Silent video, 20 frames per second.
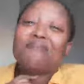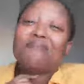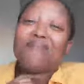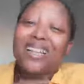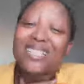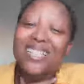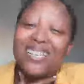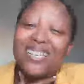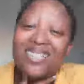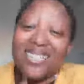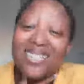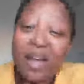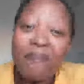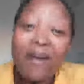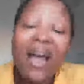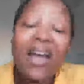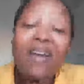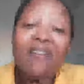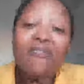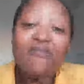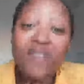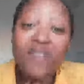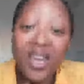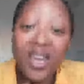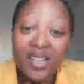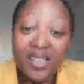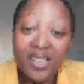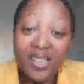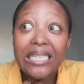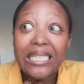maths exam. I
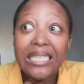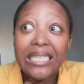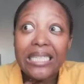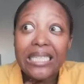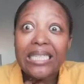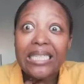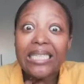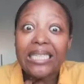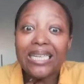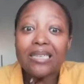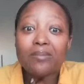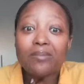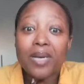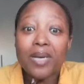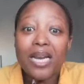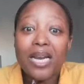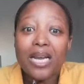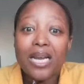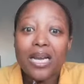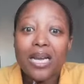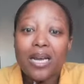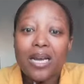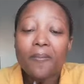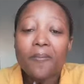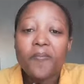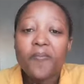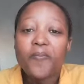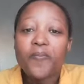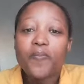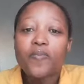failed dismally.
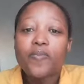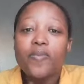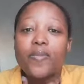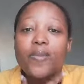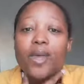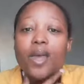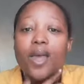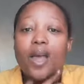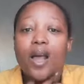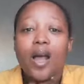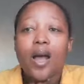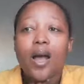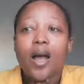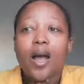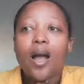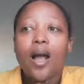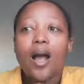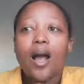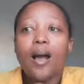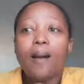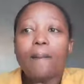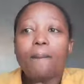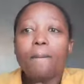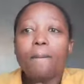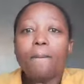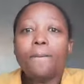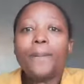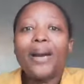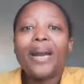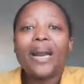
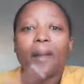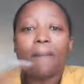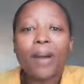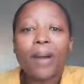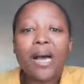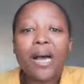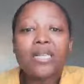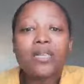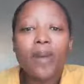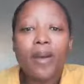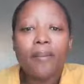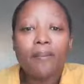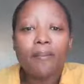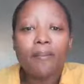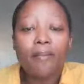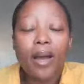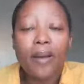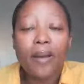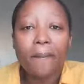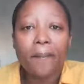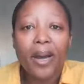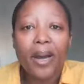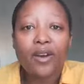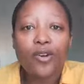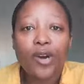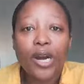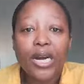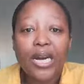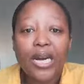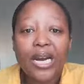But I passed my
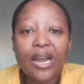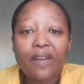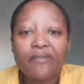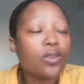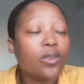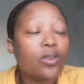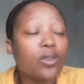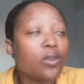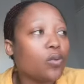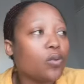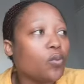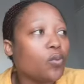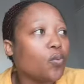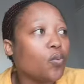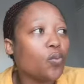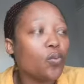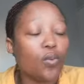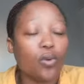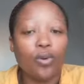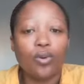grade 11. U